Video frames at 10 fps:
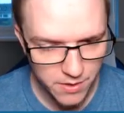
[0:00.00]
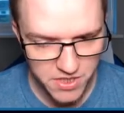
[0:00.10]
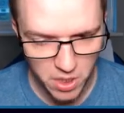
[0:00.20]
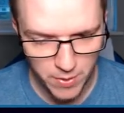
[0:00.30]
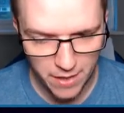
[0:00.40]

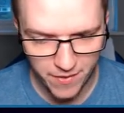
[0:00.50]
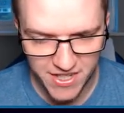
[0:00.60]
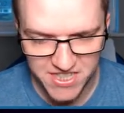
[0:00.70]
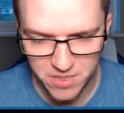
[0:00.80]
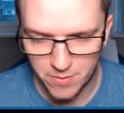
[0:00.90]
So we have
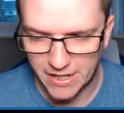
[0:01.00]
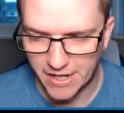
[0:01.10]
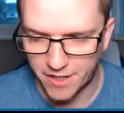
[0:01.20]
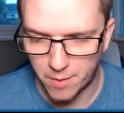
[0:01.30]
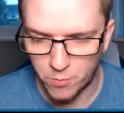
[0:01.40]
AC
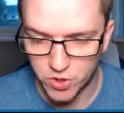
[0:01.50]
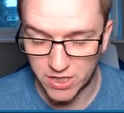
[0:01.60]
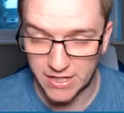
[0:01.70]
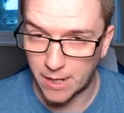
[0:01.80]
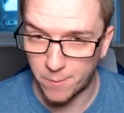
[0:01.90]
Milan and
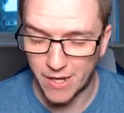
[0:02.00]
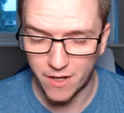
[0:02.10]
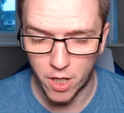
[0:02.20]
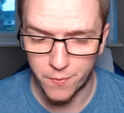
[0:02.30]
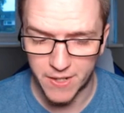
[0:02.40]

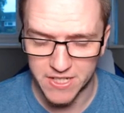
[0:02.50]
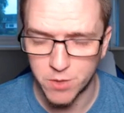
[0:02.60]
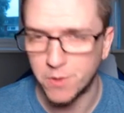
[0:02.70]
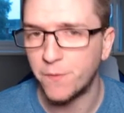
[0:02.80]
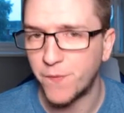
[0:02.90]
Mönchengladbach, I think
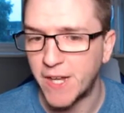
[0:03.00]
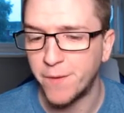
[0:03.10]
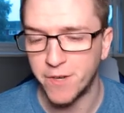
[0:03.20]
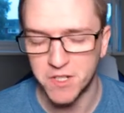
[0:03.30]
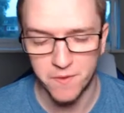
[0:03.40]
two of the
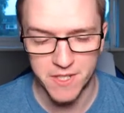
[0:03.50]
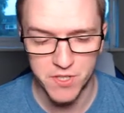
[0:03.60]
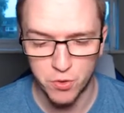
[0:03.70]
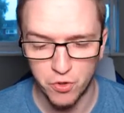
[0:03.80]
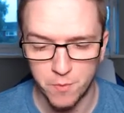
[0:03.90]
favourites for this
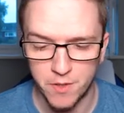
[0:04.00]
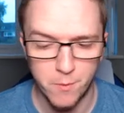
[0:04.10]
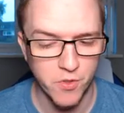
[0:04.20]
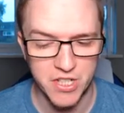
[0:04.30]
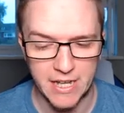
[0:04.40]
tournament.
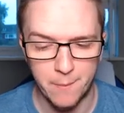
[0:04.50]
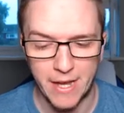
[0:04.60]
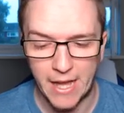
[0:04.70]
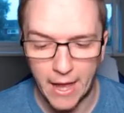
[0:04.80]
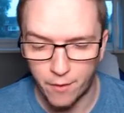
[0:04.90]

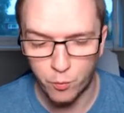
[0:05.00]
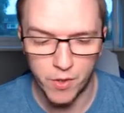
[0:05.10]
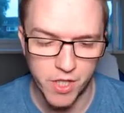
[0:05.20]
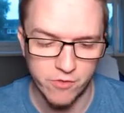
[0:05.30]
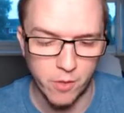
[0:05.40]
Mönchengladbach have
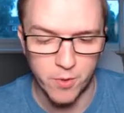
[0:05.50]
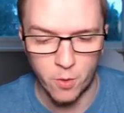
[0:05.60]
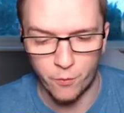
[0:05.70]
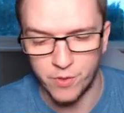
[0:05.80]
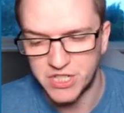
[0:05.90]
won the Europa
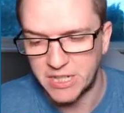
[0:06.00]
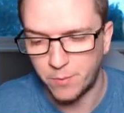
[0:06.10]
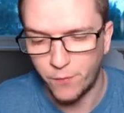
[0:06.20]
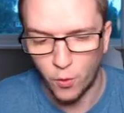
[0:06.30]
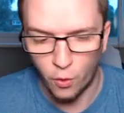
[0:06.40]
Conference League
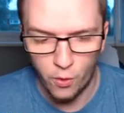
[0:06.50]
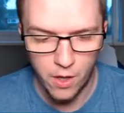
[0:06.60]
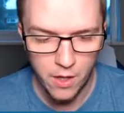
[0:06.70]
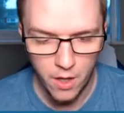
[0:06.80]
before.